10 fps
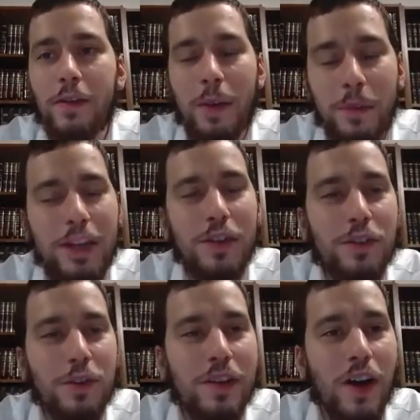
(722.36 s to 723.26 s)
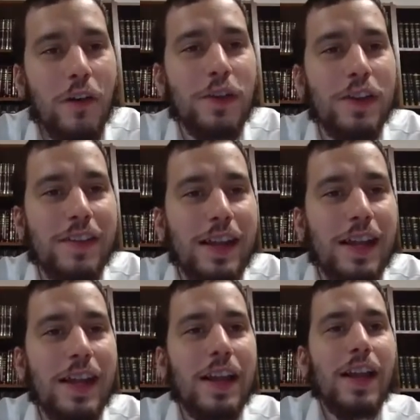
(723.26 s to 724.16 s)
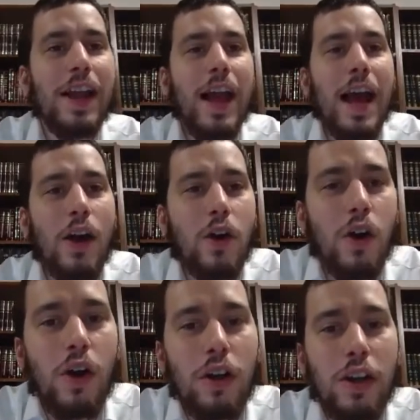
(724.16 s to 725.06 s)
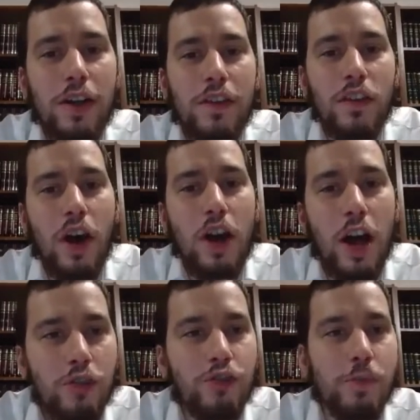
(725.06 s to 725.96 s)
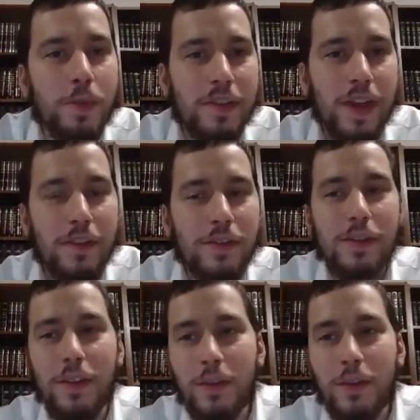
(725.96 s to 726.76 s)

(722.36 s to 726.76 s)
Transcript: what I'm leading to is, obviously, alcohol is not 100%